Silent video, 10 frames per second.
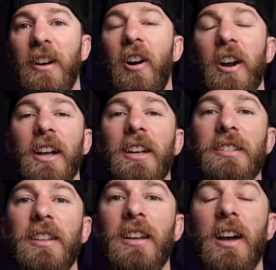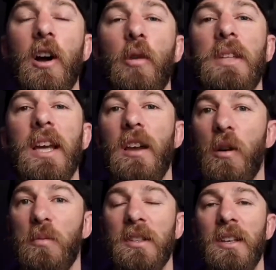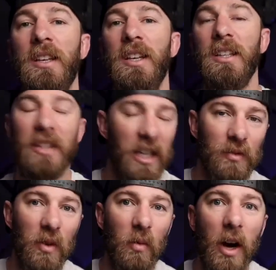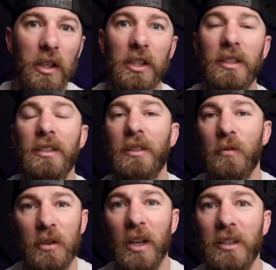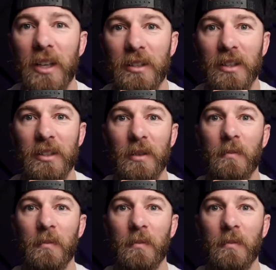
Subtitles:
All right, guys, I hope that helps. Thanks for watching. We'll talk to you guys next time.